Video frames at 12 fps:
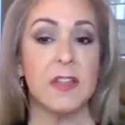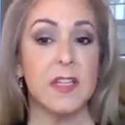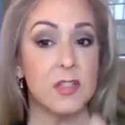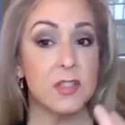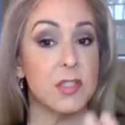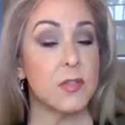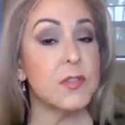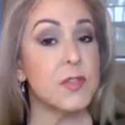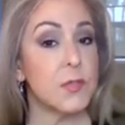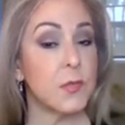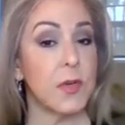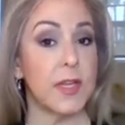There's
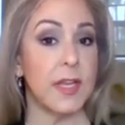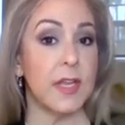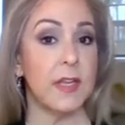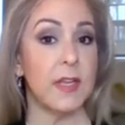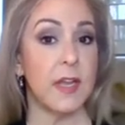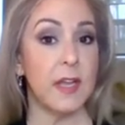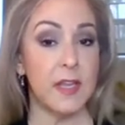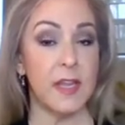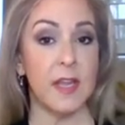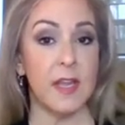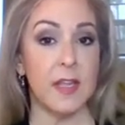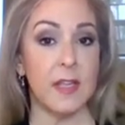those three,
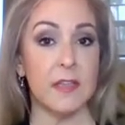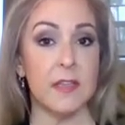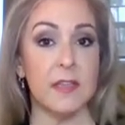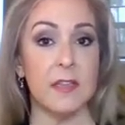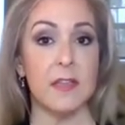again,